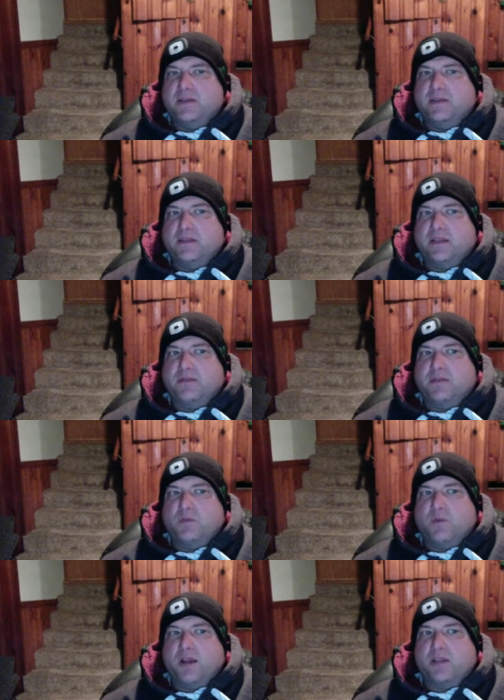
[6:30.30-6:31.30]
give you a
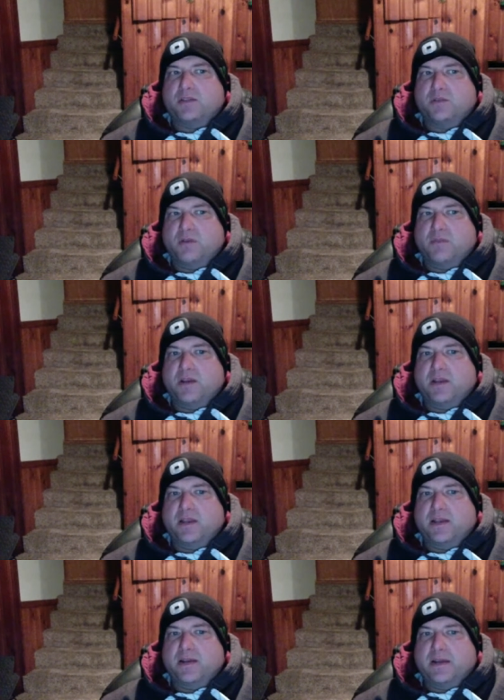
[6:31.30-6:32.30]
wide assortment and